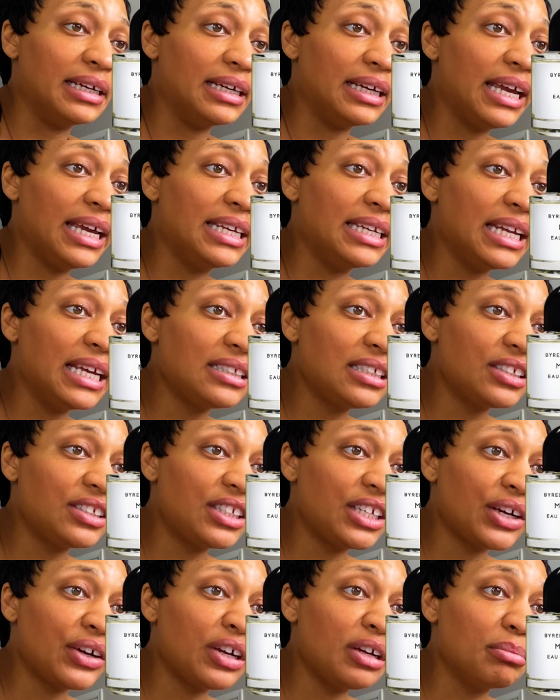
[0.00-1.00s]
A
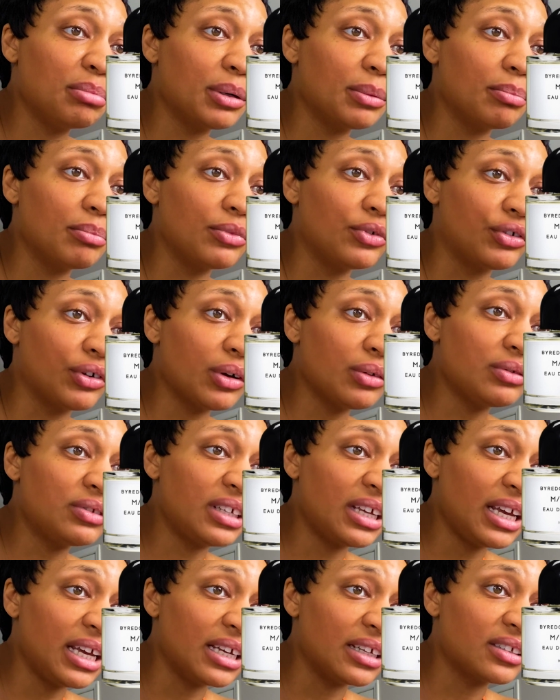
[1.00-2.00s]
necessary but
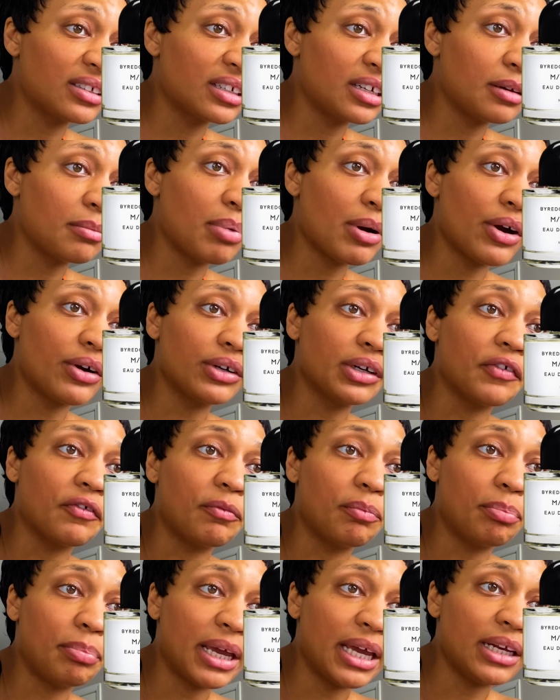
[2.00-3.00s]
grotesque part
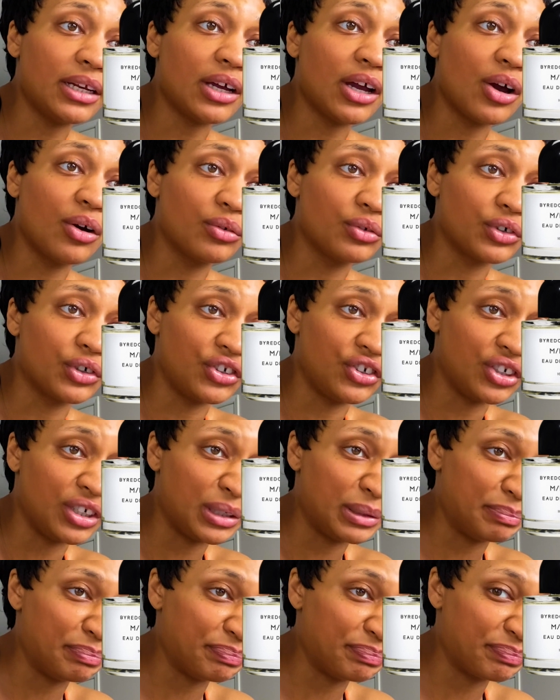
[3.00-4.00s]
of pet ownership.